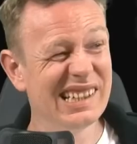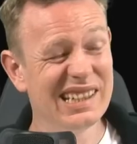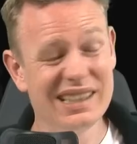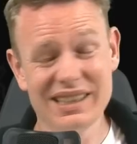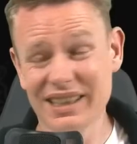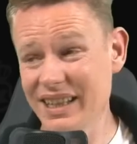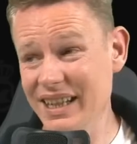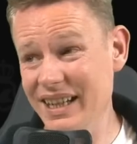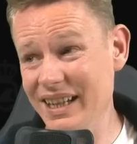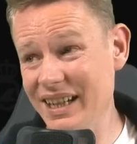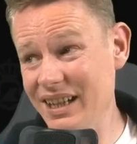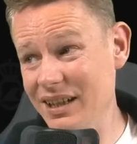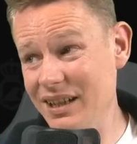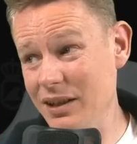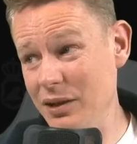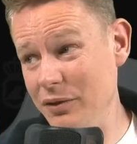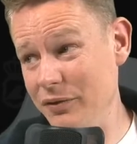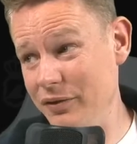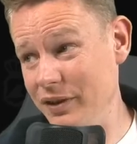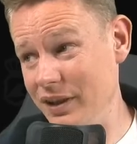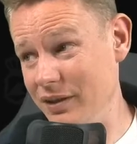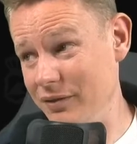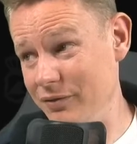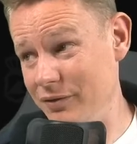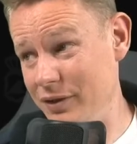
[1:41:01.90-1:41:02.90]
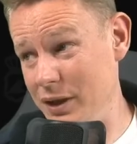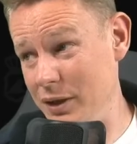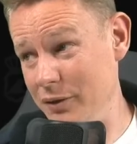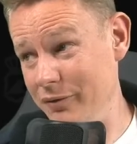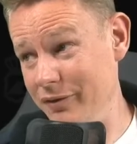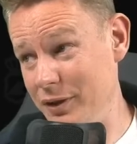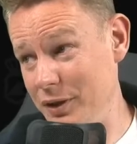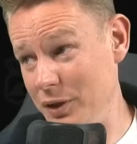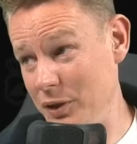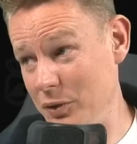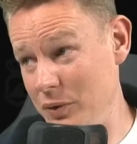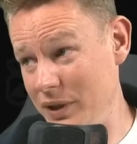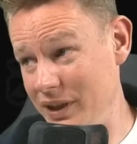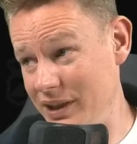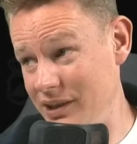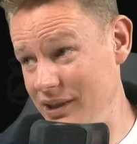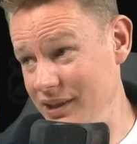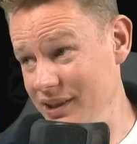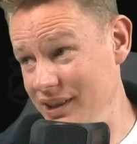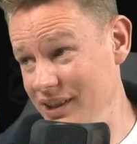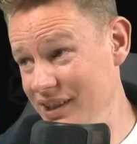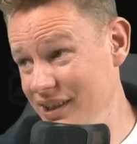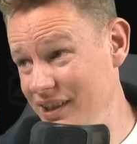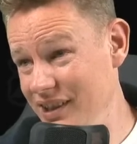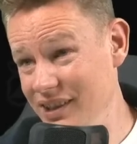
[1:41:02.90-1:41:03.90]
can get out of hand very, very quickly.
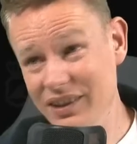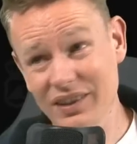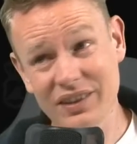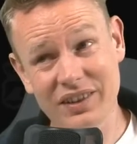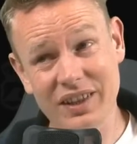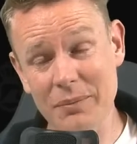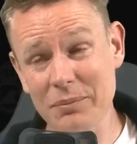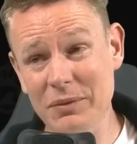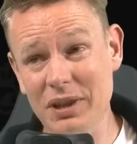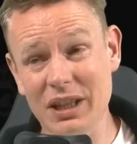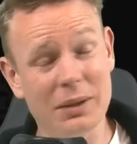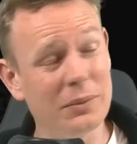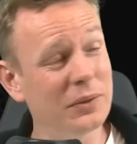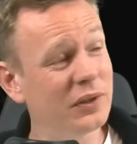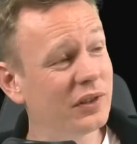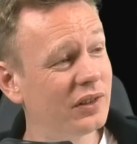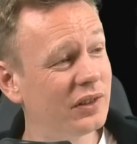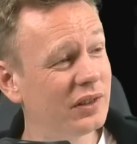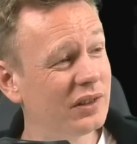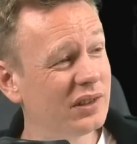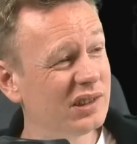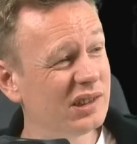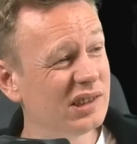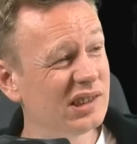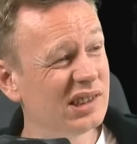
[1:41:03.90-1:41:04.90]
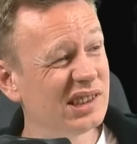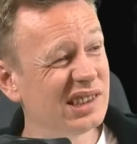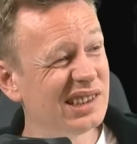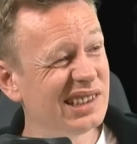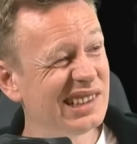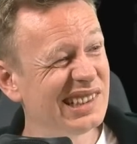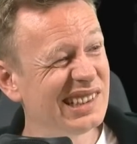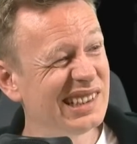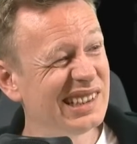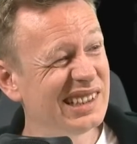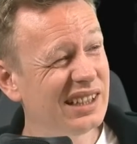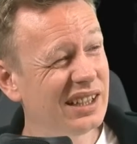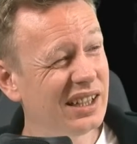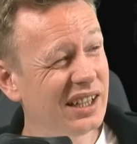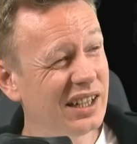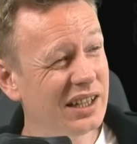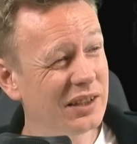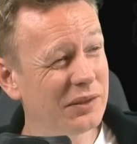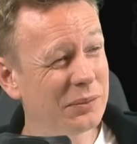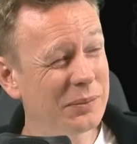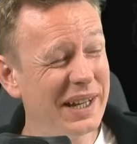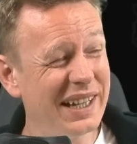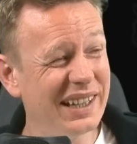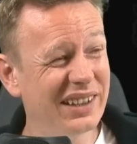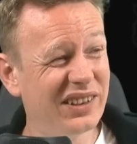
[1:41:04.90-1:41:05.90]
Sometimes it
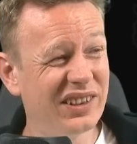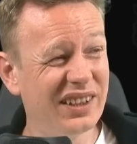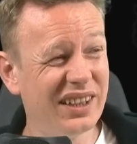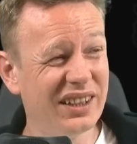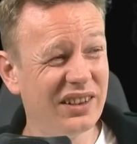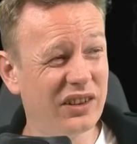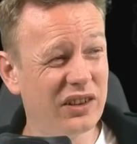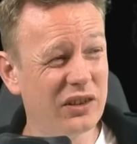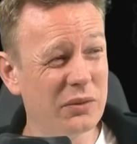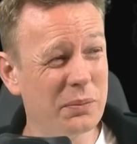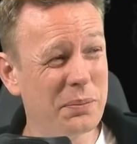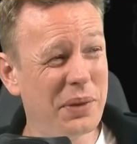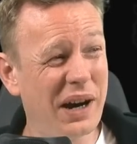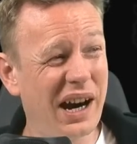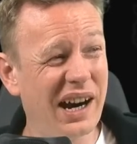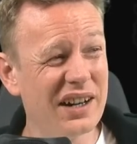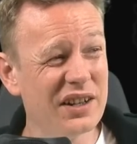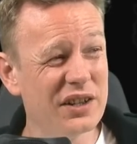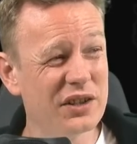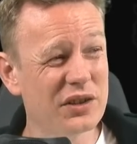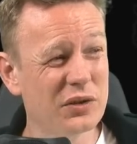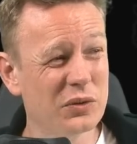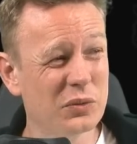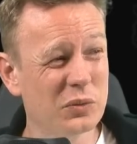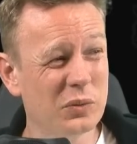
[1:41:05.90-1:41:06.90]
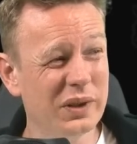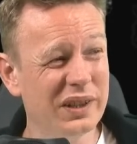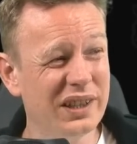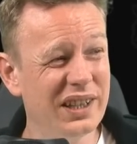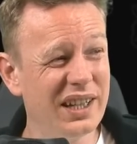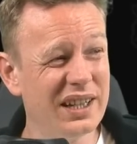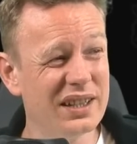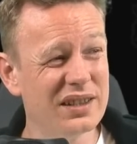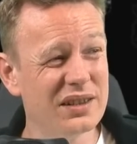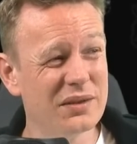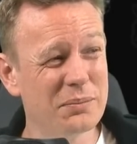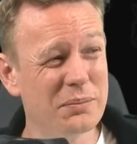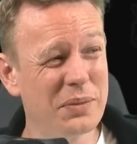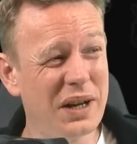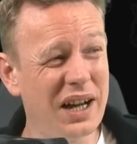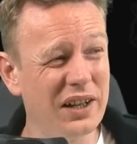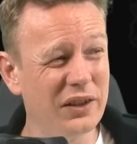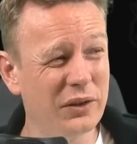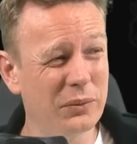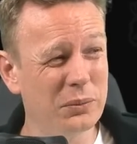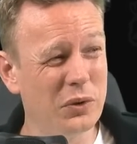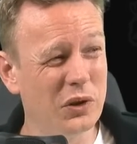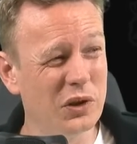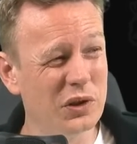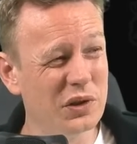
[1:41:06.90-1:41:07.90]
makes sense to part with that
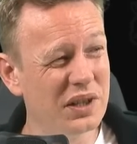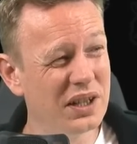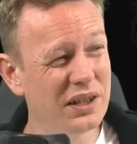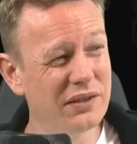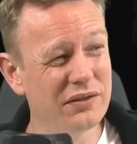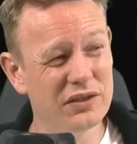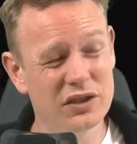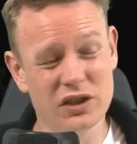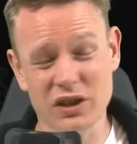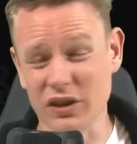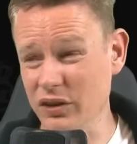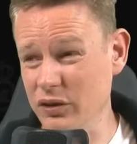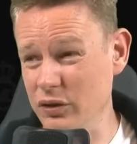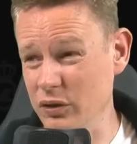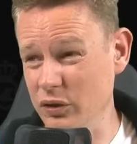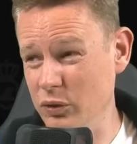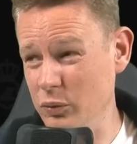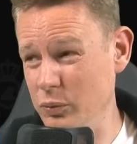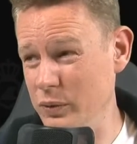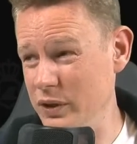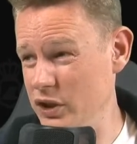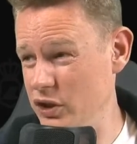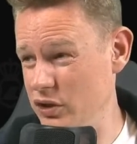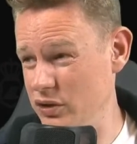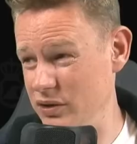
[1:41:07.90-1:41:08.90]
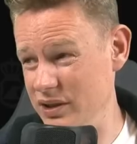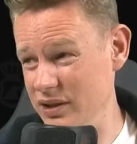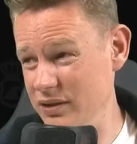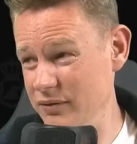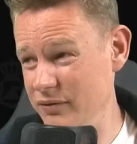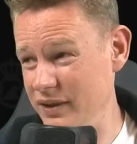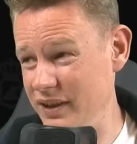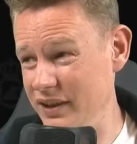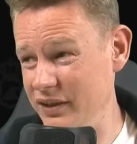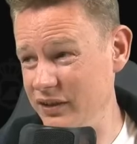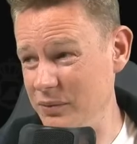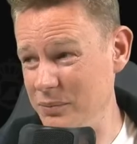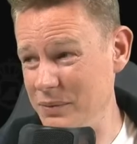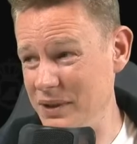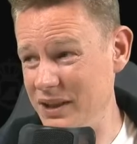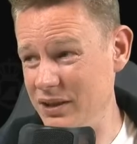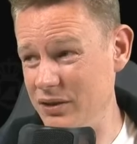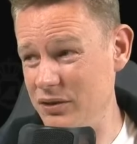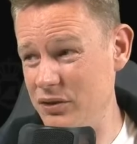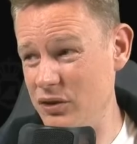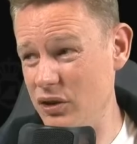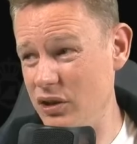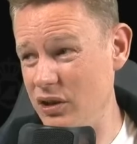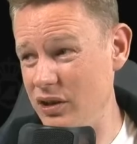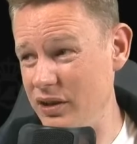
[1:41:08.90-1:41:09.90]
passed pawn you have just to switch to defense and make a
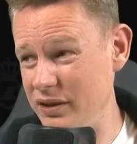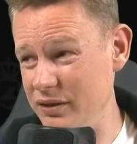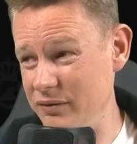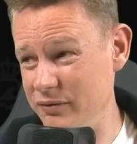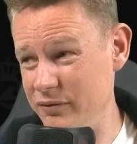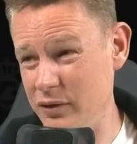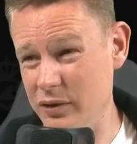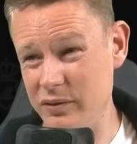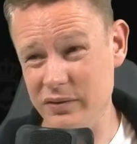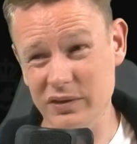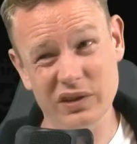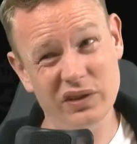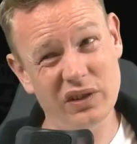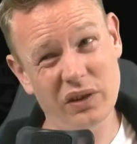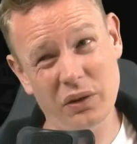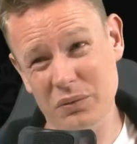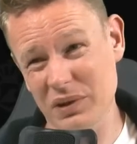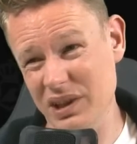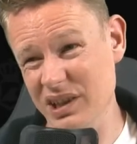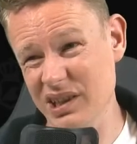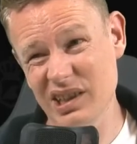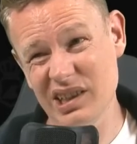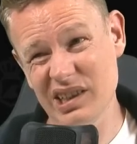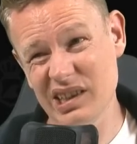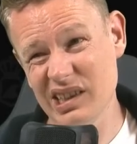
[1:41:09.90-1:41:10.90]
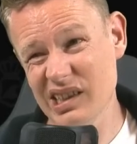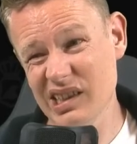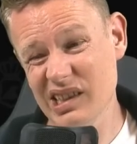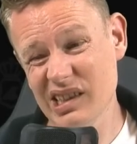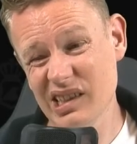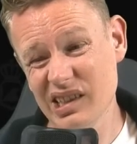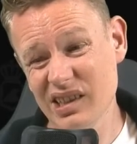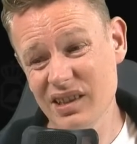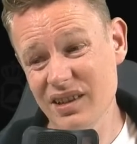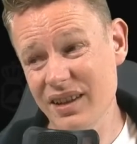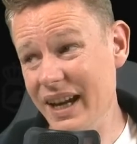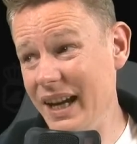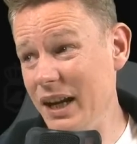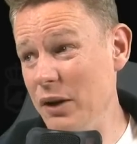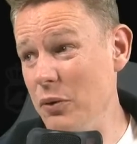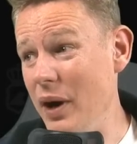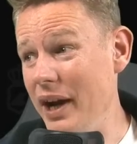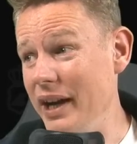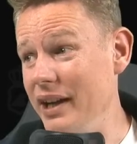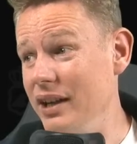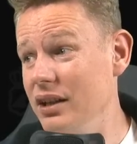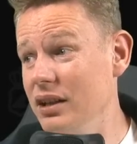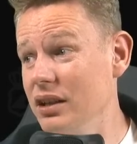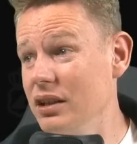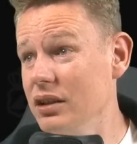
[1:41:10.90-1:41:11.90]
draw in the 4-3. Anyway,
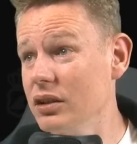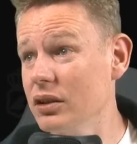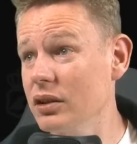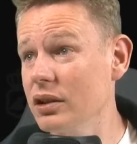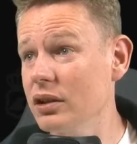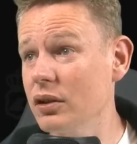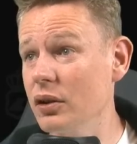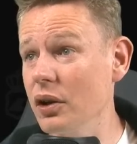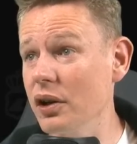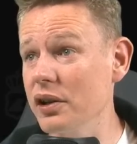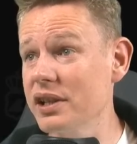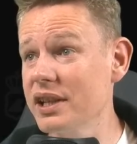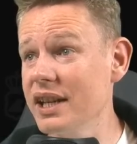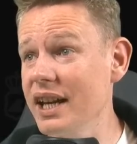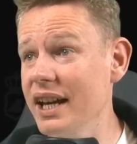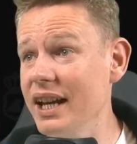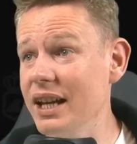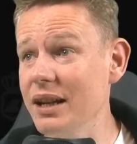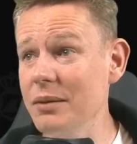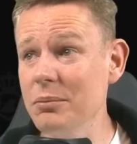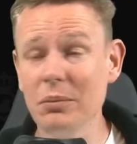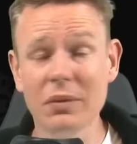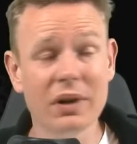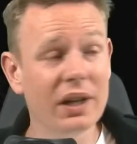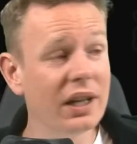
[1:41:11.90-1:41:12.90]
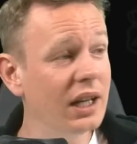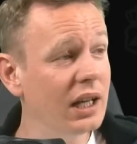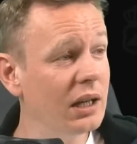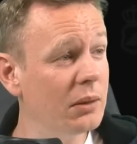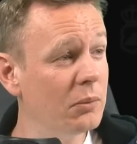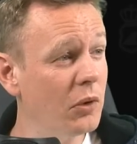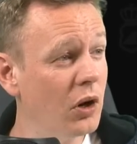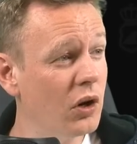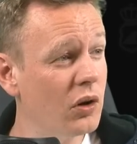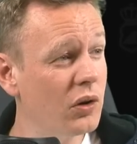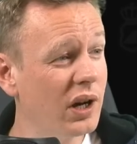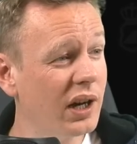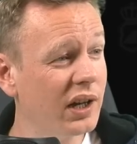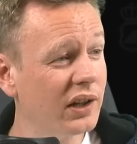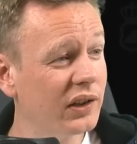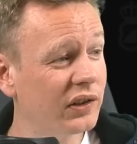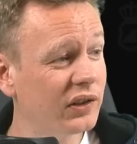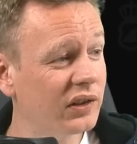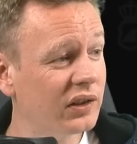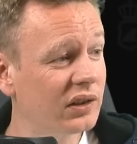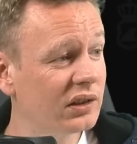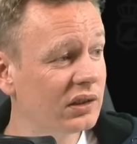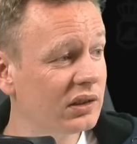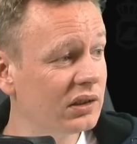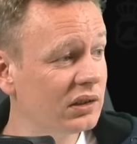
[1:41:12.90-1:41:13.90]
good game, Emogas.
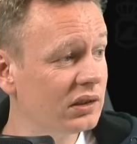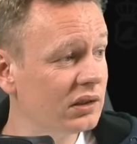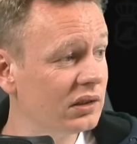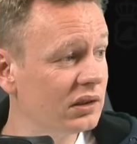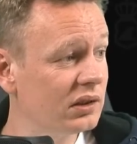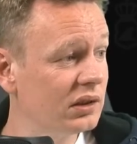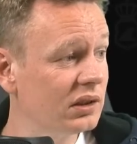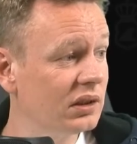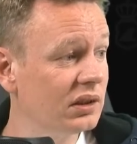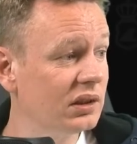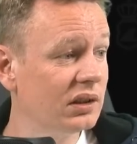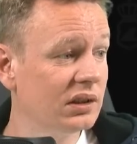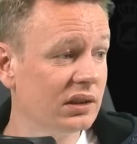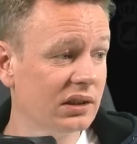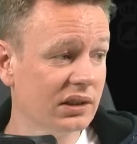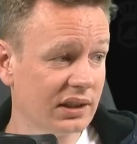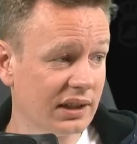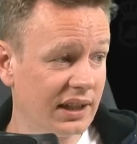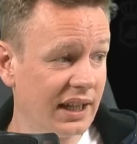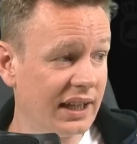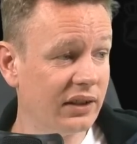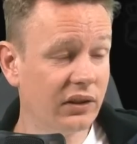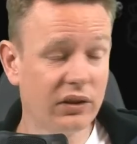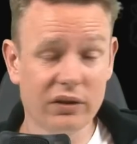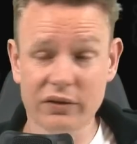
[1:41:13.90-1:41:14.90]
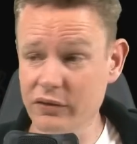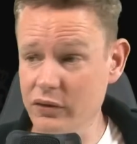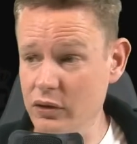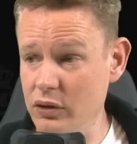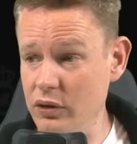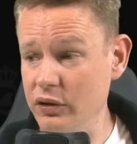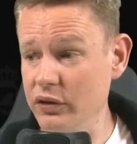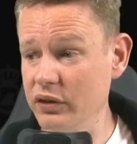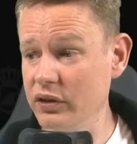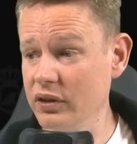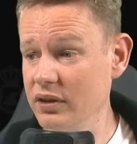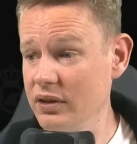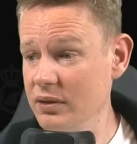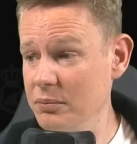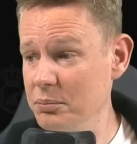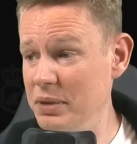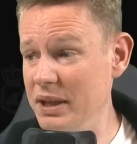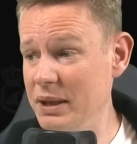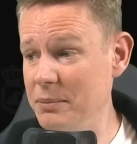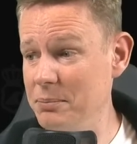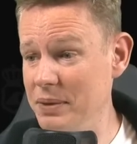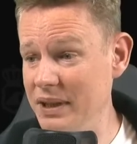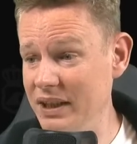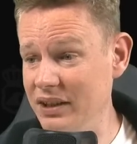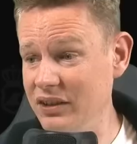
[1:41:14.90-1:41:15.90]
That's, of course,
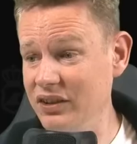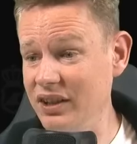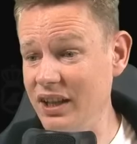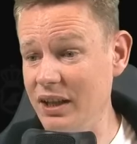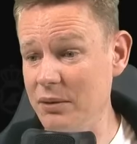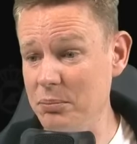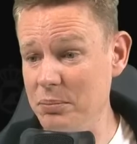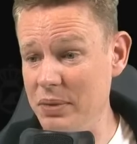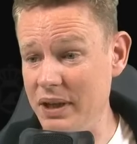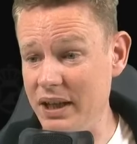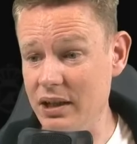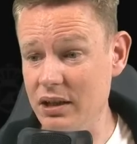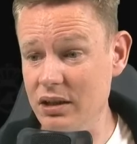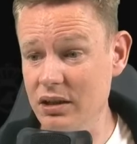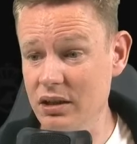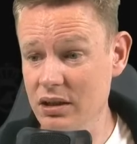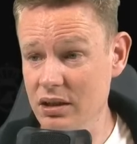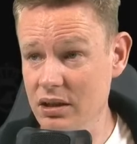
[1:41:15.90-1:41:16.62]
big setback